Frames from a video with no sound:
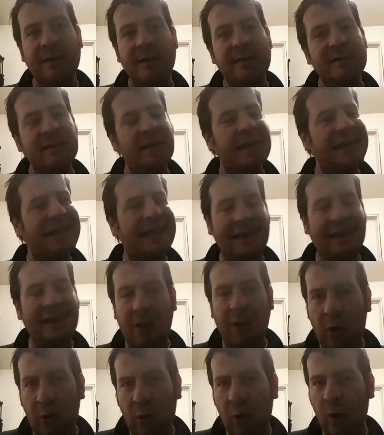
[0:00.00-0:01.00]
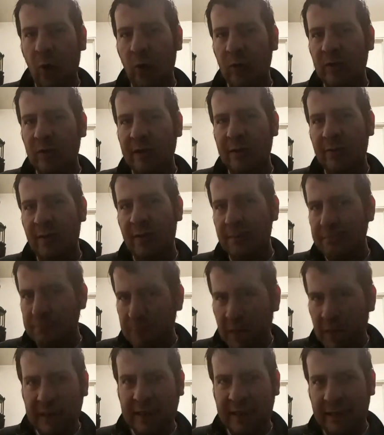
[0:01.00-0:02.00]
so that they can hold the
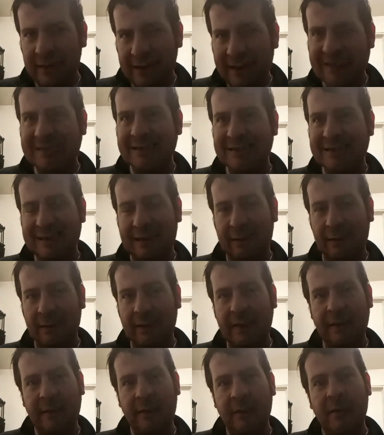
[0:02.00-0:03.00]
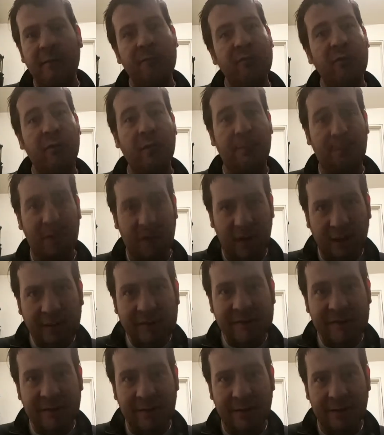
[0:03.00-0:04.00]
money necessary for the
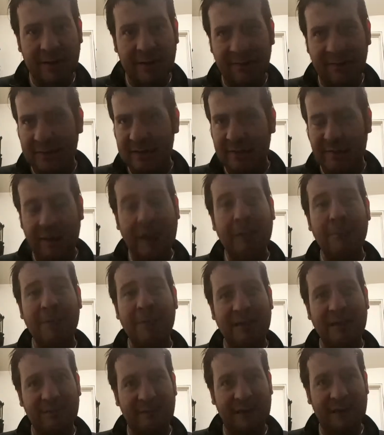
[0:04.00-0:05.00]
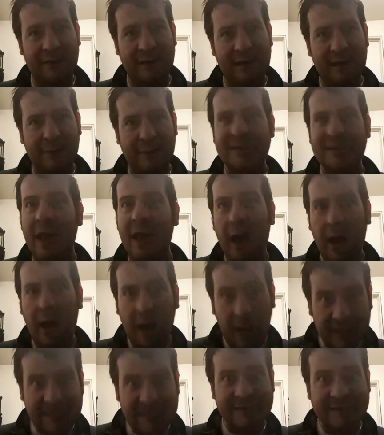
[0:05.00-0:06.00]
production and development of video games
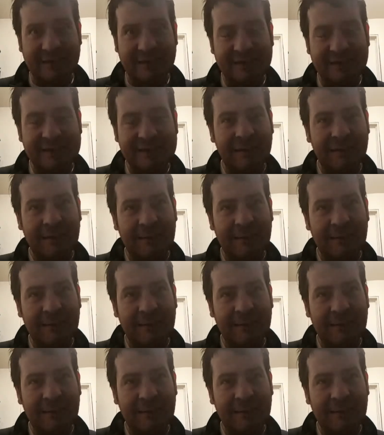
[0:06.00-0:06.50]
hostage